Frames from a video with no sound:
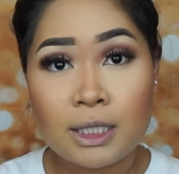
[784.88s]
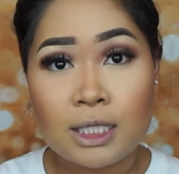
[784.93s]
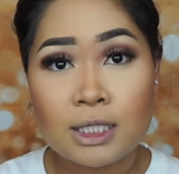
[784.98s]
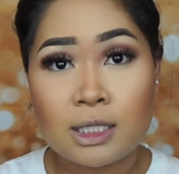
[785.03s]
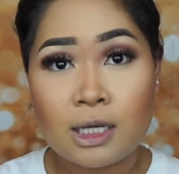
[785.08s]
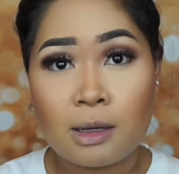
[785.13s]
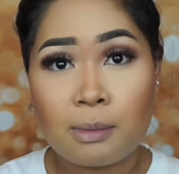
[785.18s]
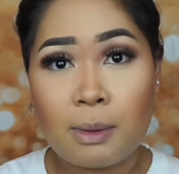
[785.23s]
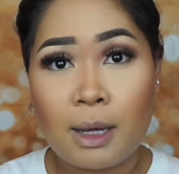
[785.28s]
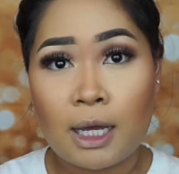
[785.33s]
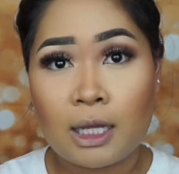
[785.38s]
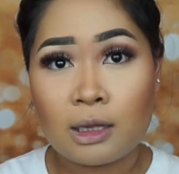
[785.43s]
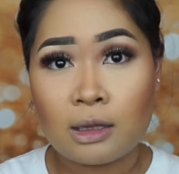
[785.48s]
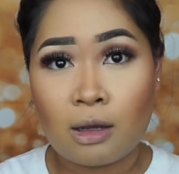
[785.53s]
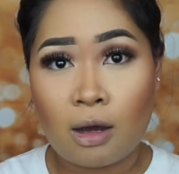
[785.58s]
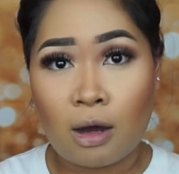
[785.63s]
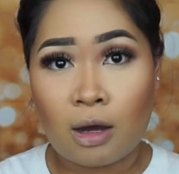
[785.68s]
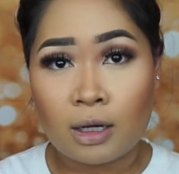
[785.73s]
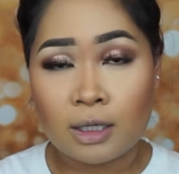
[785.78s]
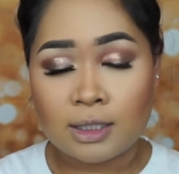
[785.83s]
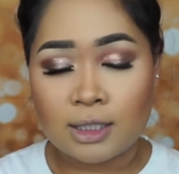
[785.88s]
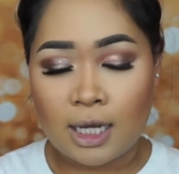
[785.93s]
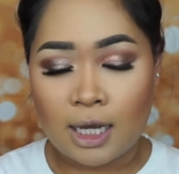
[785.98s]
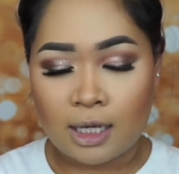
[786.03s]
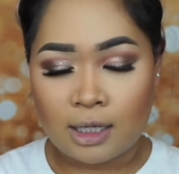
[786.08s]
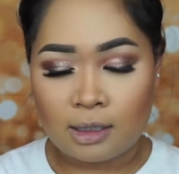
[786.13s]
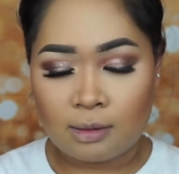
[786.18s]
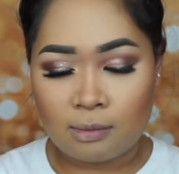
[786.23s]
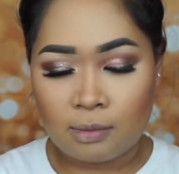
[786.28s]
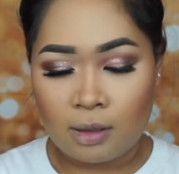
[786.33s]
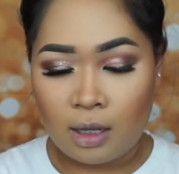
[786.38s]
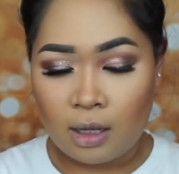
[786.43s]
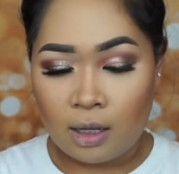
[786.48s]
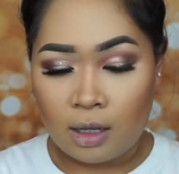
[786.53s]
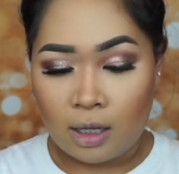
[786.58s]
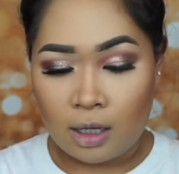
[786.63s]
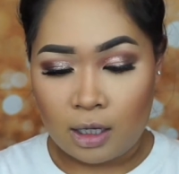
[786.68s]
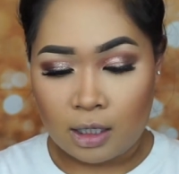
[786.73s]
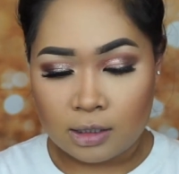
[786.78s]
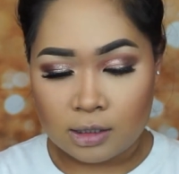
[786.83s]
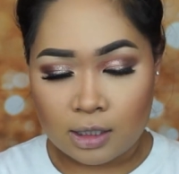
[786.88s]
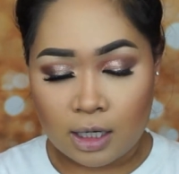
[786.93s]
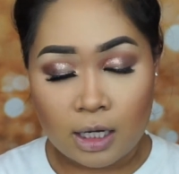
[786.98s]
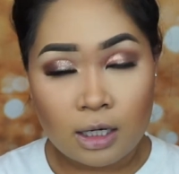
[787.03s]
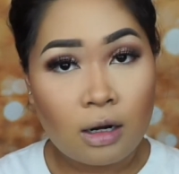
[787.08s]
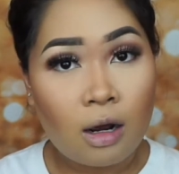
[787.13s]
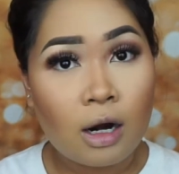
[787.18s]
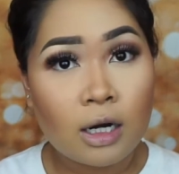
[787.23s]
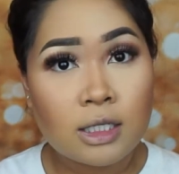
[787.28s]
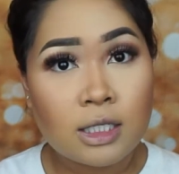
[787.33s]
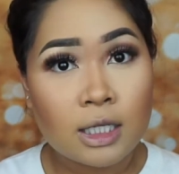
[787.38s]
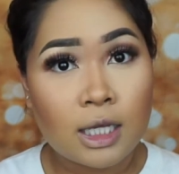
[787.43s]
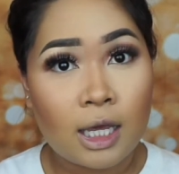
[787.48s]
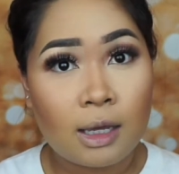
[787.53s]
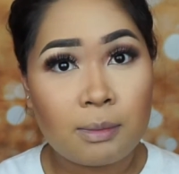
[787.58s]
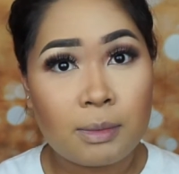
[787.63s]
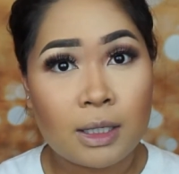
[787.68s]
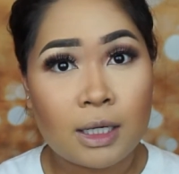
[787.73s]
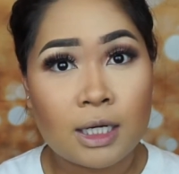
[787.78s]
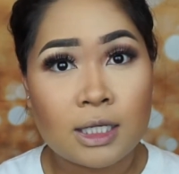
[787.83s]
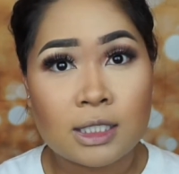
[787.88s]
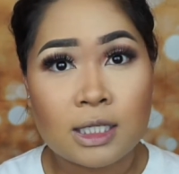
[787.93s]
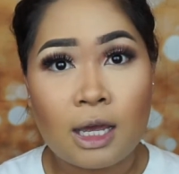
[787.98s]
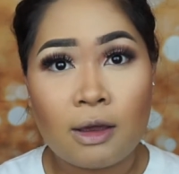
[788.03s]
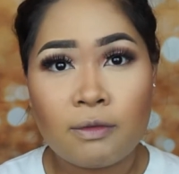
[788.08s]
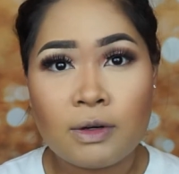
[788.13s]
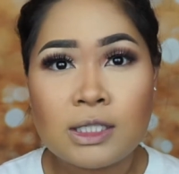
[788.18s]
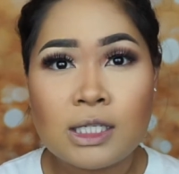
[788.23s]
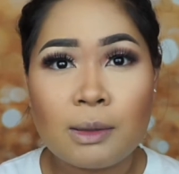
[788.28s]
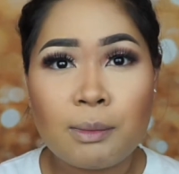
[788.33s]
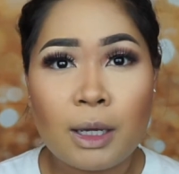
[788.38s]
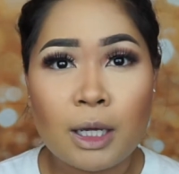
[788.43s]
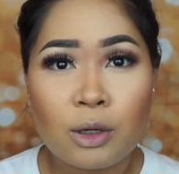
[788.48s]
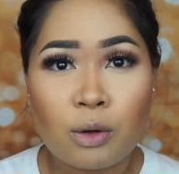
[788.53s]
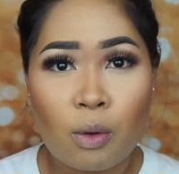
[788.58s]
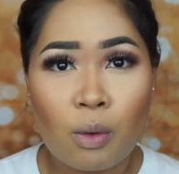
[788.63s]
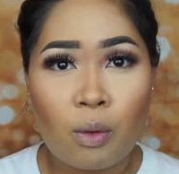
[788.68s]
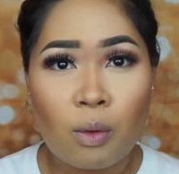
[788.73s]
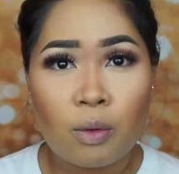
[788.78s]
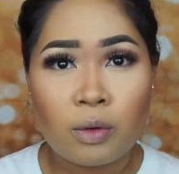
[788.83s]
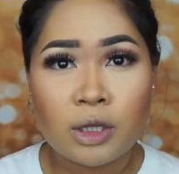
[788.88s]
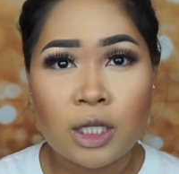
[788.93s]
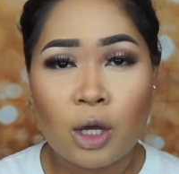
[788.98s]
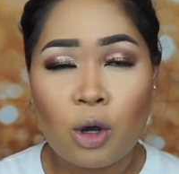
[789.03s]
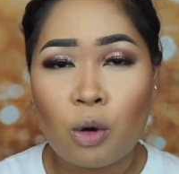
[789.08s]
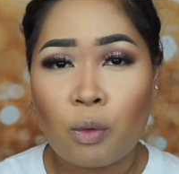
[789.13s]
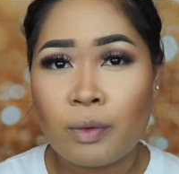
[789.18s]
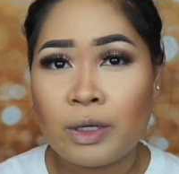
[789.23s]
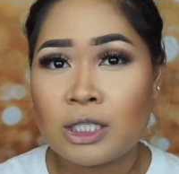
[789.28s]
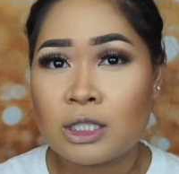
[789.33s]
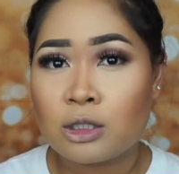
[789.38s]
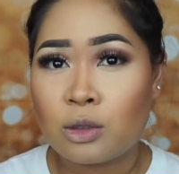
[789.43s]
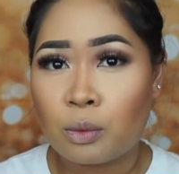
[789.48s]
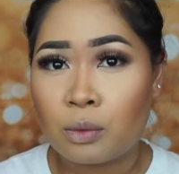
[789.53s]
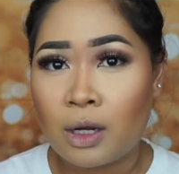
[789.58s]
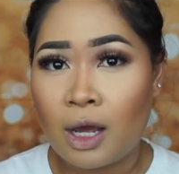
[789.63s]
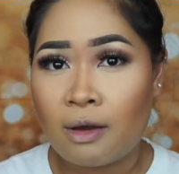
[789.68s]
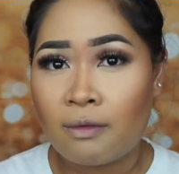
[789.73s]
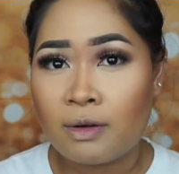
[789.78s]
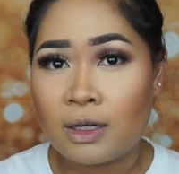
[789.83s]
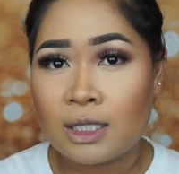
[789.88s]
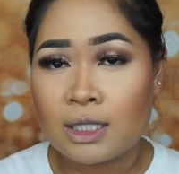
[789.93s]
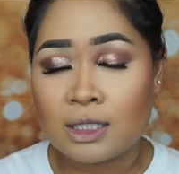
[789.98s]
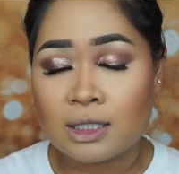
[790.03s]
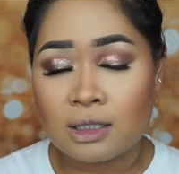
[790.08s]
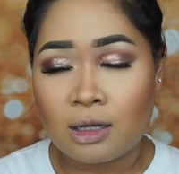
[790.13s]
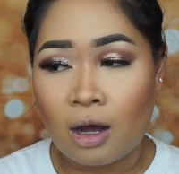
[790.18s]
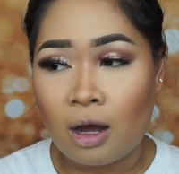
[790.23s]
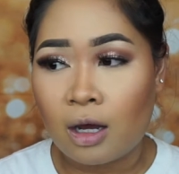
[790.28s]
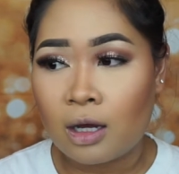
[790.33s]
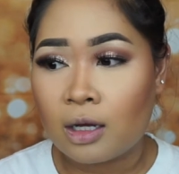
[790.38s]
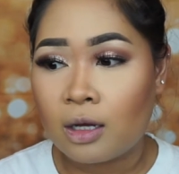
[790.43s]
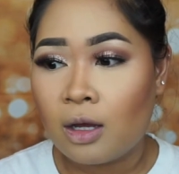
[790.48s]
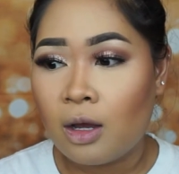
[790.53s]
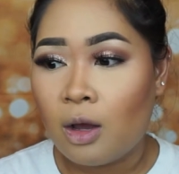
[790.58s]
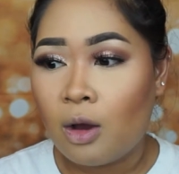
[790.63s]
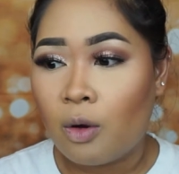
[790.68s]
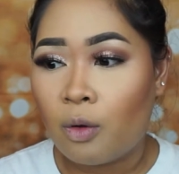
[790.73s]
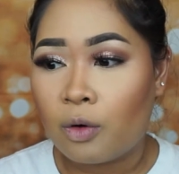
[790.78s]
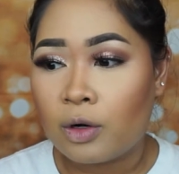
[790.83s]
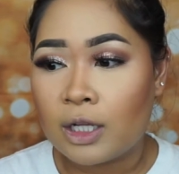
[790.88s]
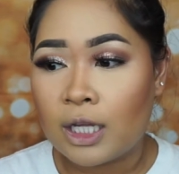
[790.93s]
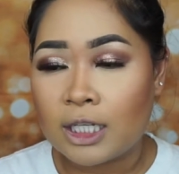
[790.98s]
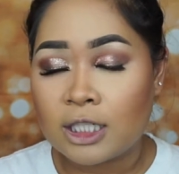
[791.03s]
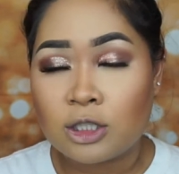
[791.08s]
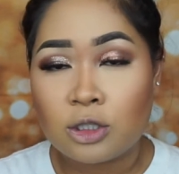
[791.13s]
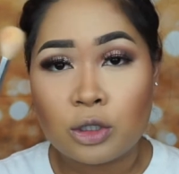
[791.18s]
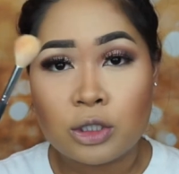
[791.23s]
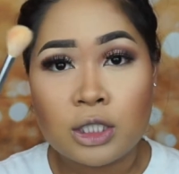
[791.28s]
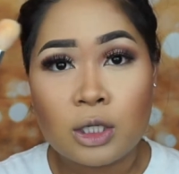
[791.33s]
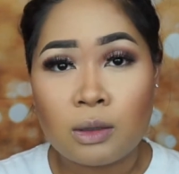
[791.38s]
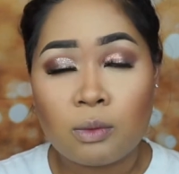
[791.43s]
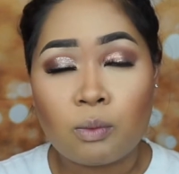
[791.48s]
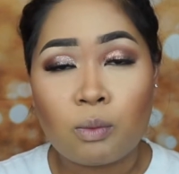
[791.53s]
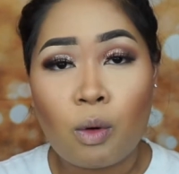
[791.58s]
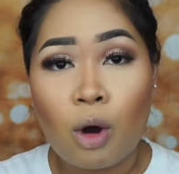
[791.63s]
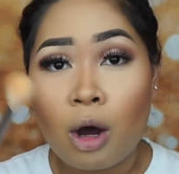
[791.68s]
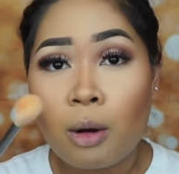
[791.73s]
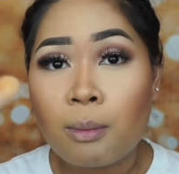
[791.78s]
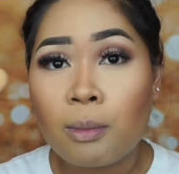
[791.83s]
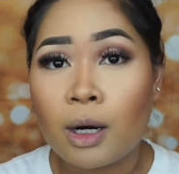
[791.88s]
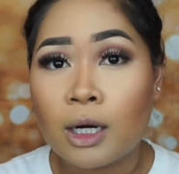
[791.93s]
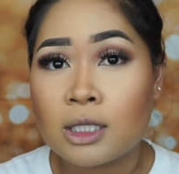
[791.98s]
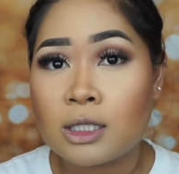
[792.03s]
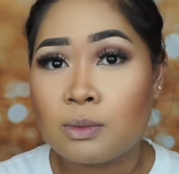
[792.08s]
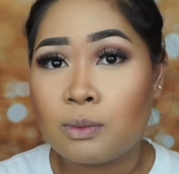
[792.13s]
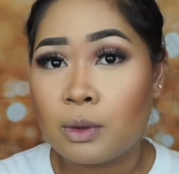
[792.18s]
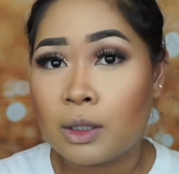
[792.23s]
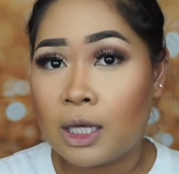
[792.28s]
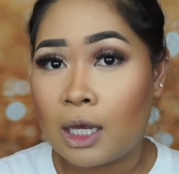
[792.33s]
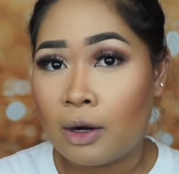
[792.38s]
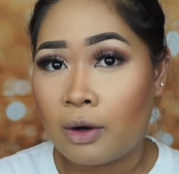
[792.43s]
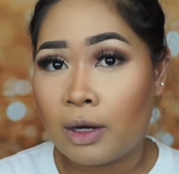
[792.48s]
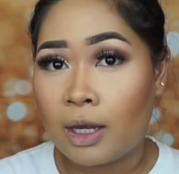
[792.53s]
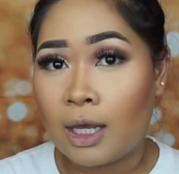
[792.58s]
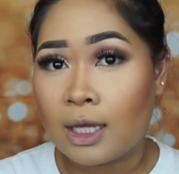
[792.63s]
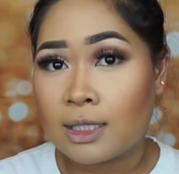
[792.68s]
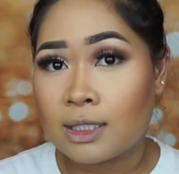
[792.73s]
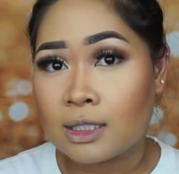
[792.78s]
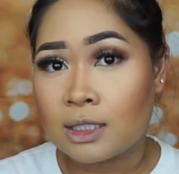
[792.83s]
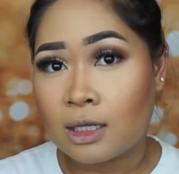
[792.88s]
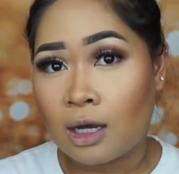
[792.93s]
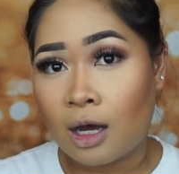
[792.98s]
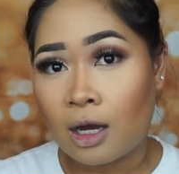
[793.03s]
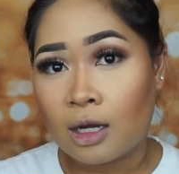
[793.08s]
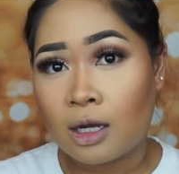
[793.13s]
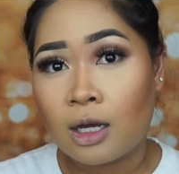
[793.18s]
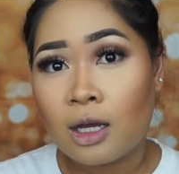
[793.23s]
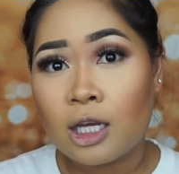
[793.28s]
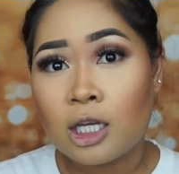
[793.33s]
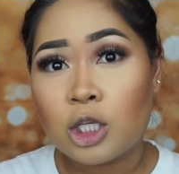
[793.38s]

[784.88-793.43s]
this up at Longs, and it's kind of hard to get because every time I go, they always don't have it in stock, or like certain Walmarts will carry it in stock.